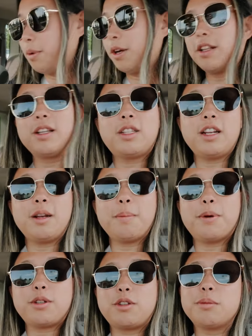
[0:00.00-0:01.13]
but at least I didn't
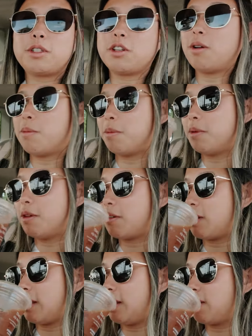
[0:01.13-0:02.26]
put too much almond milk.
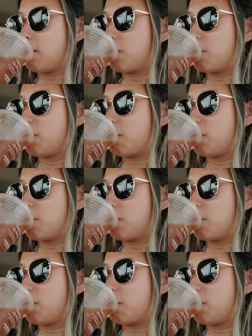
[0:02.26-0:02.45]
Like,